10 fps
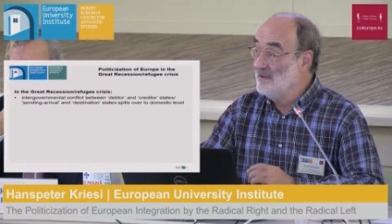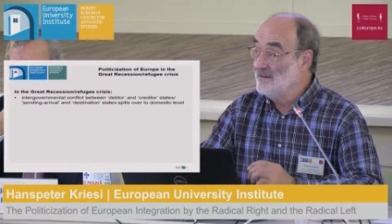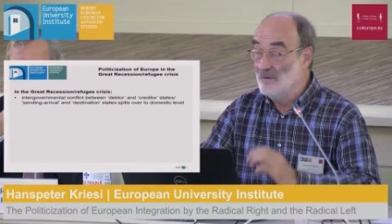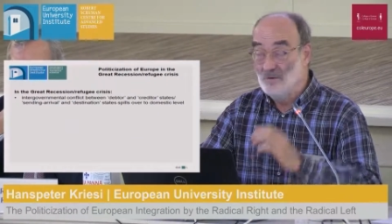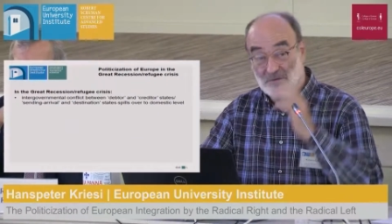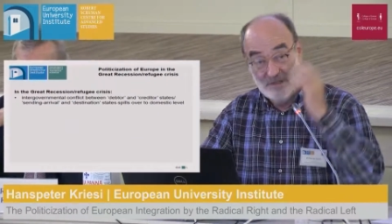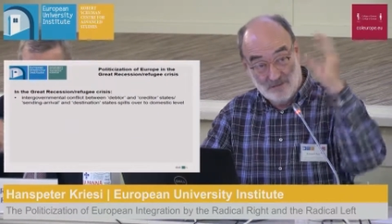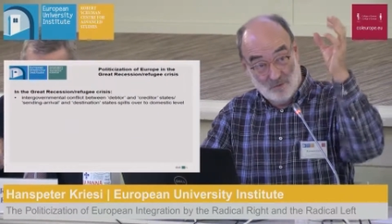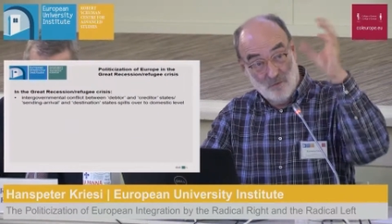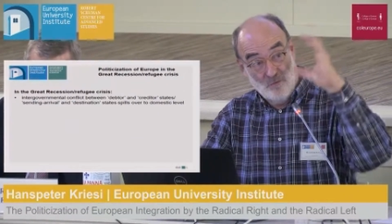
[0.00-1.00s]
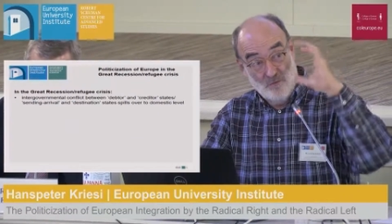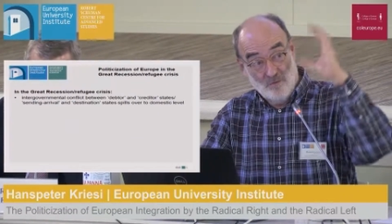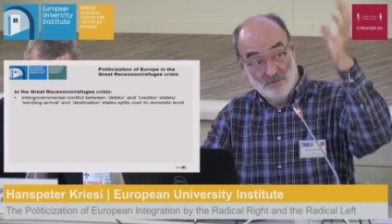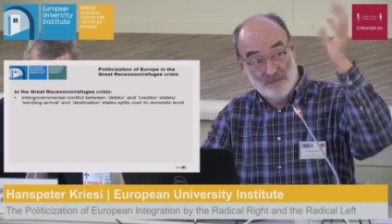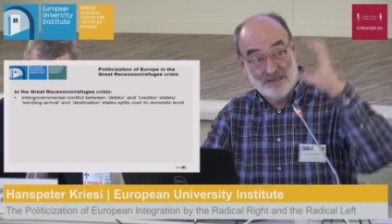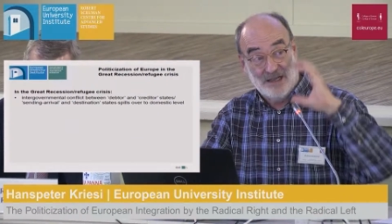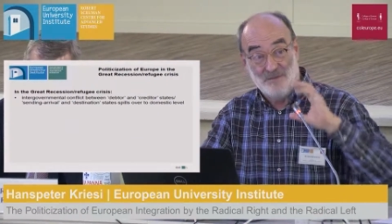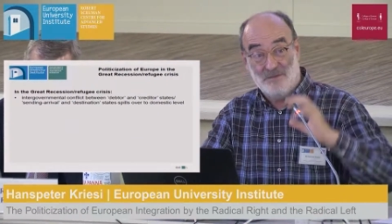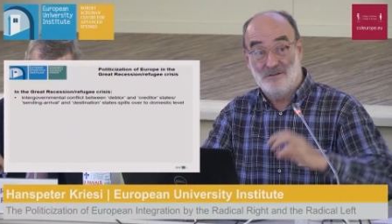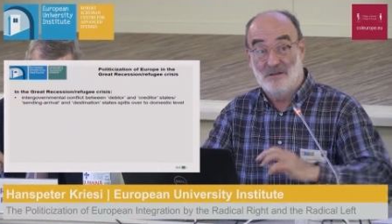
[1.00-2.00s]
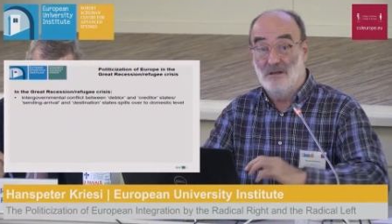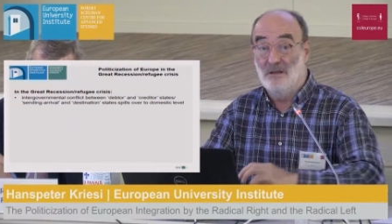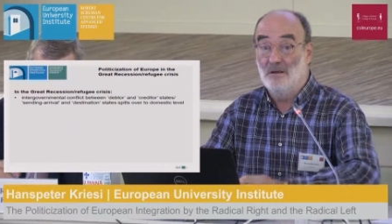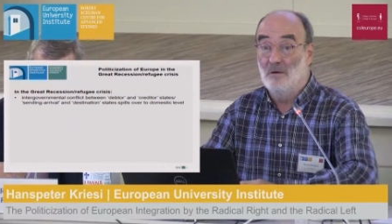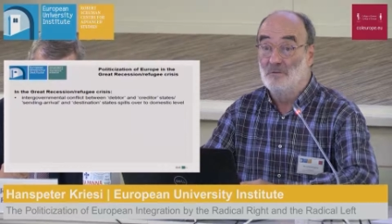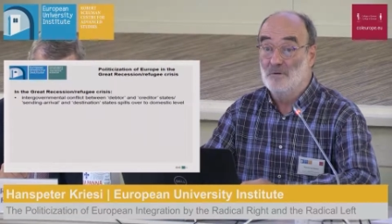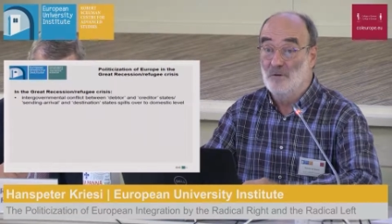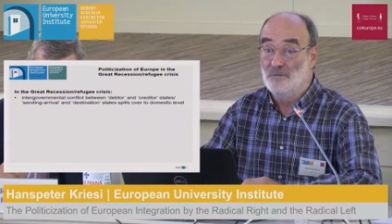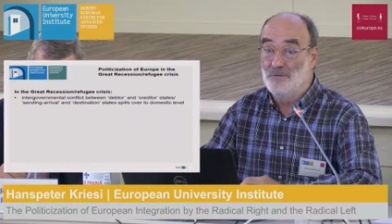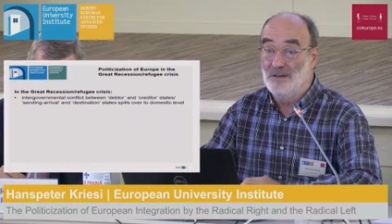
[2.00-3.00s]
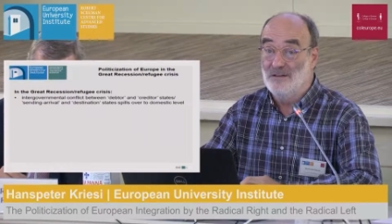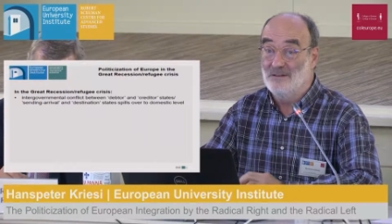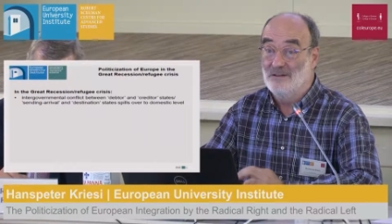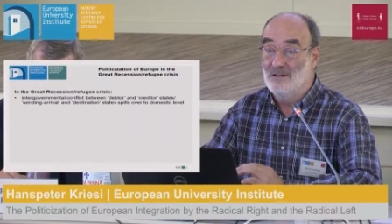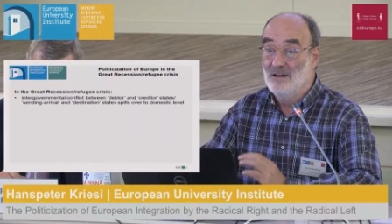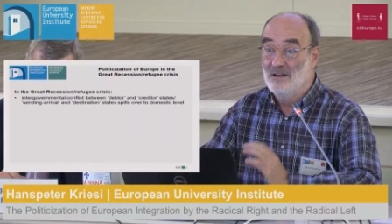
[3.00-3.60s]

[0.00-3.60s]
So the two types uh, of conflicts